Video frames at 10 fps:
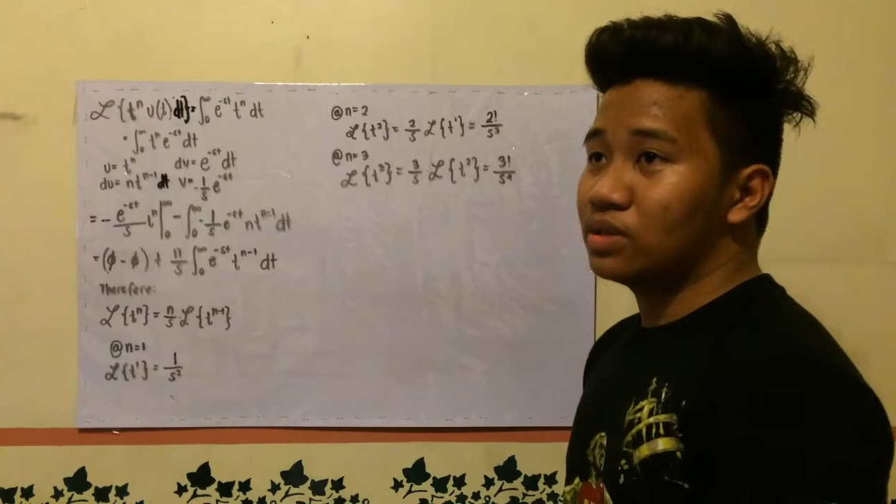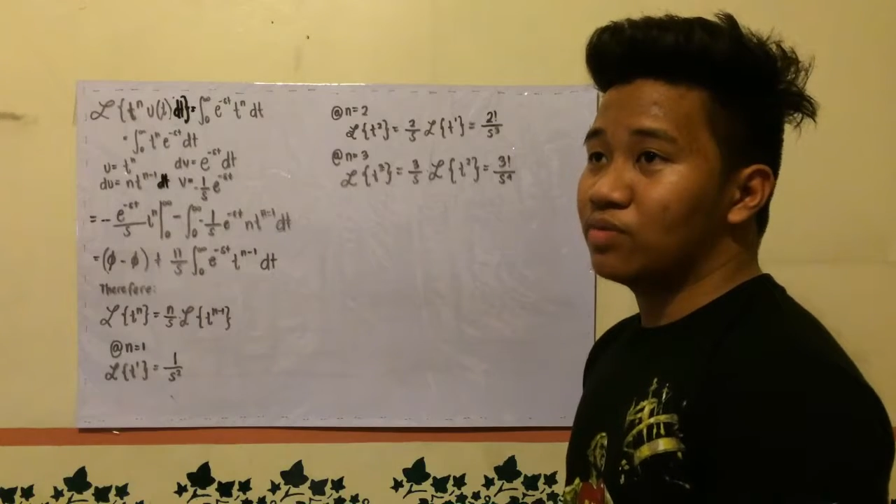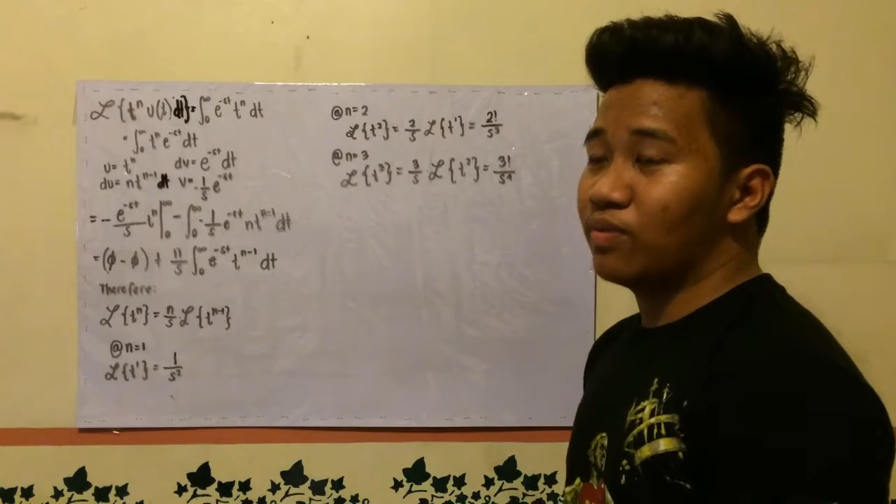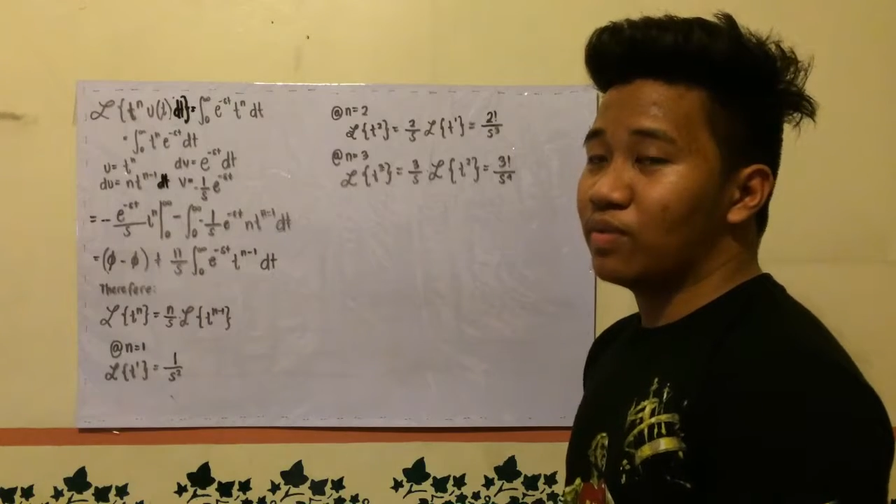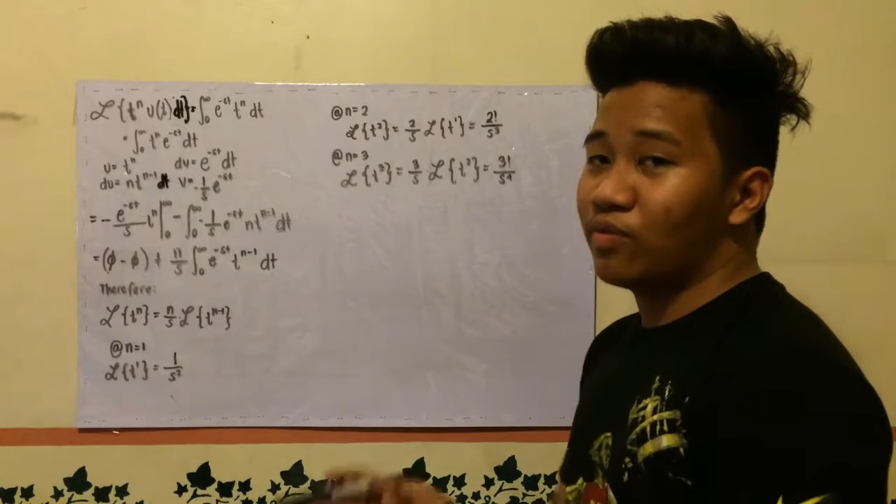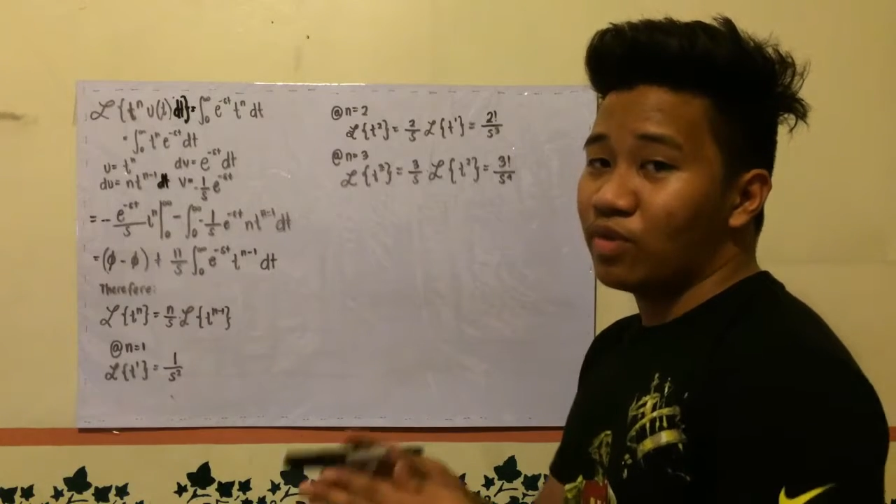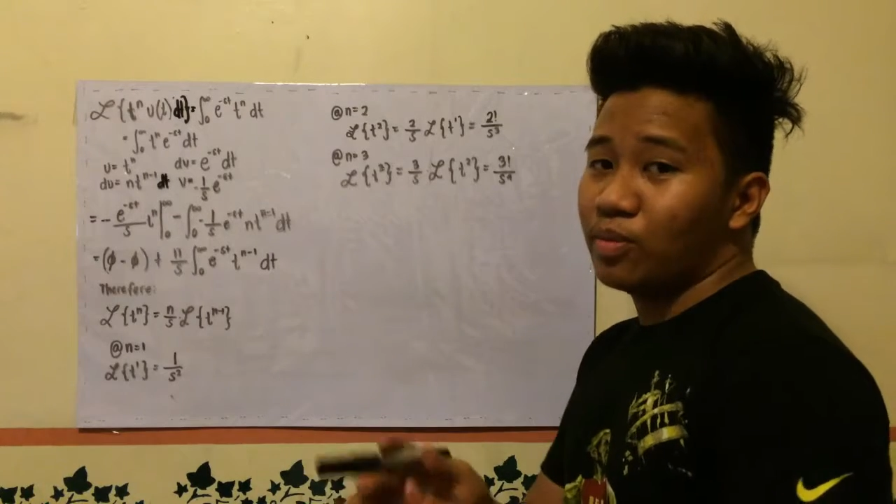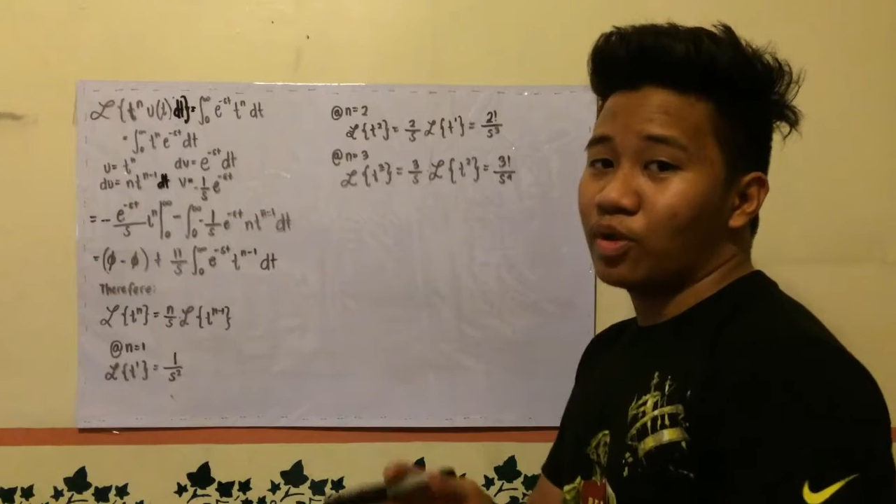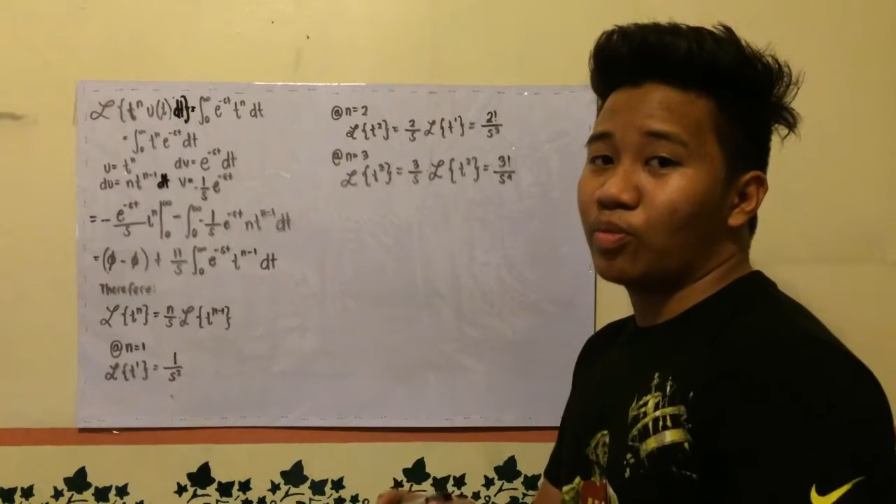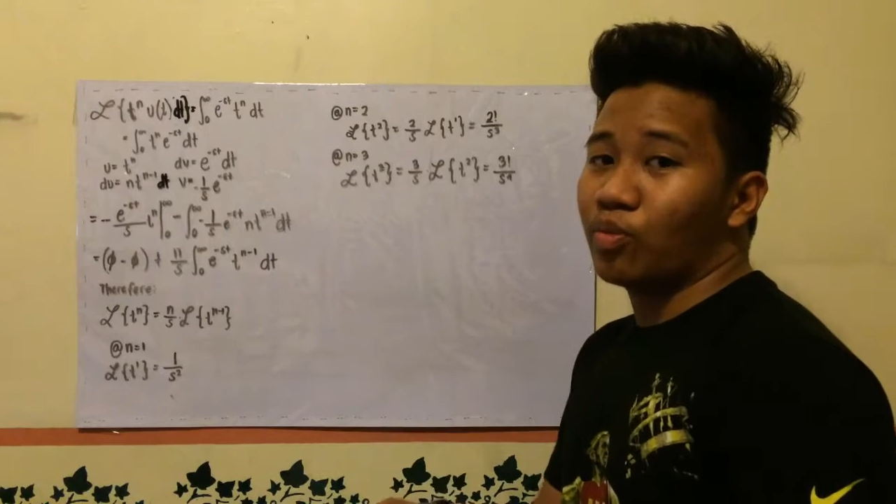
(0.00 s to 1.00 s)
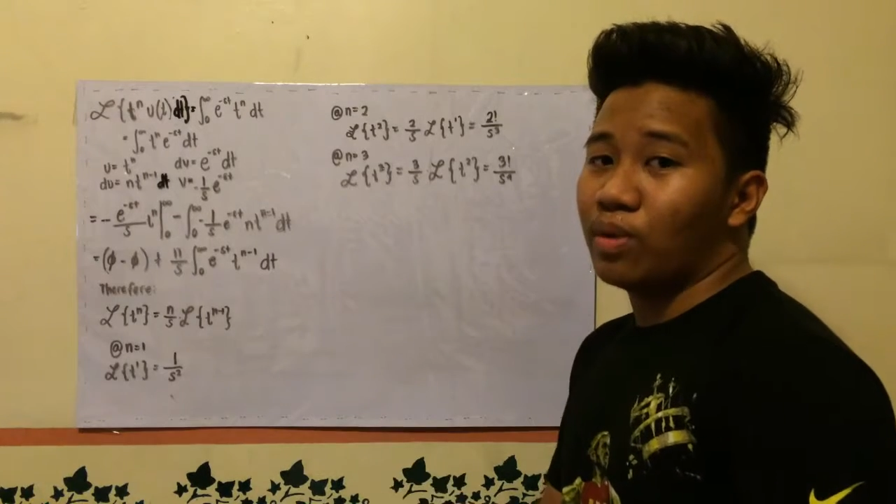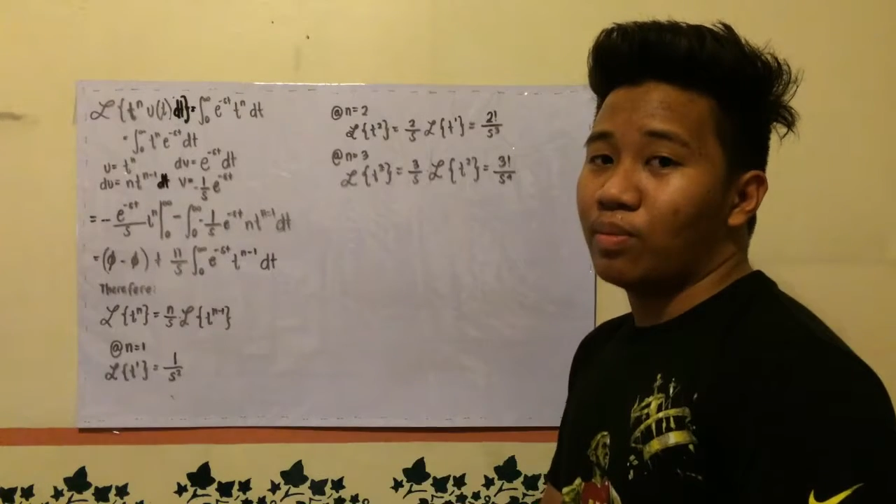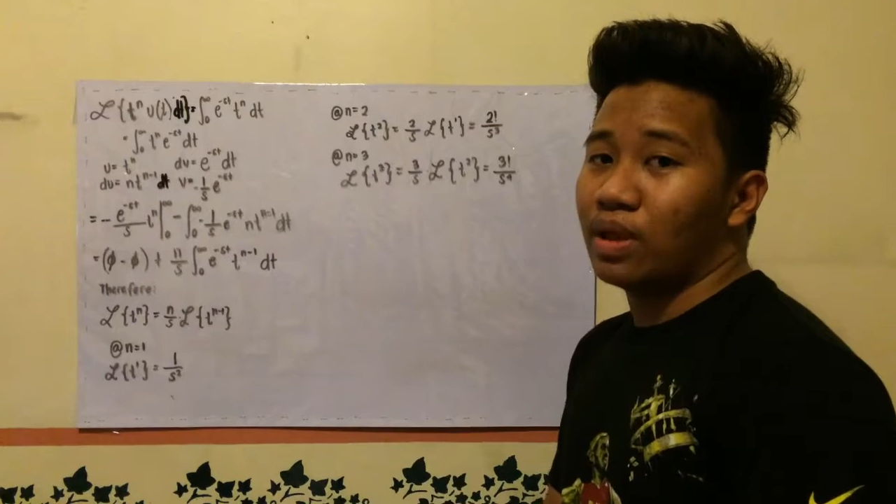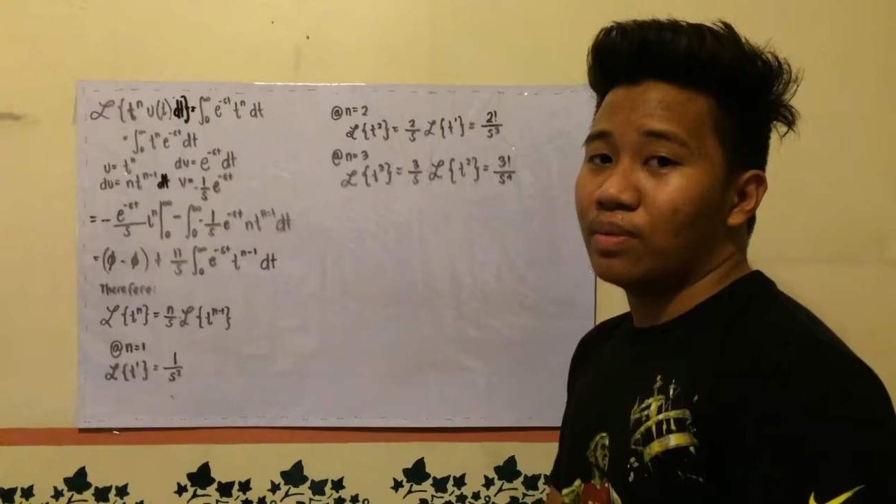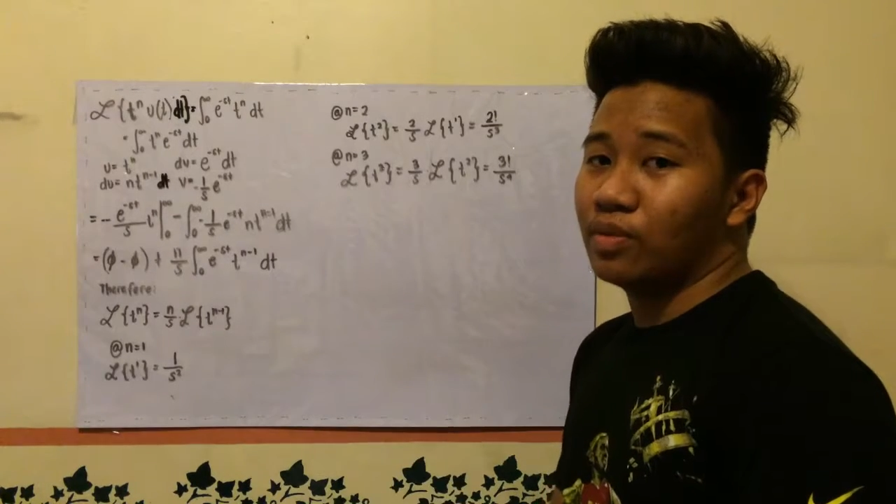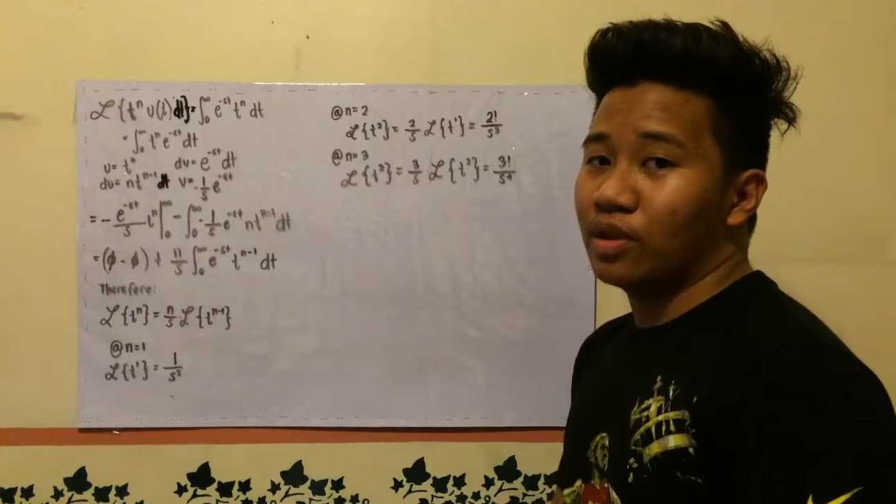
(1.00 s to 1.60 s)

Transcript: from the previous problem,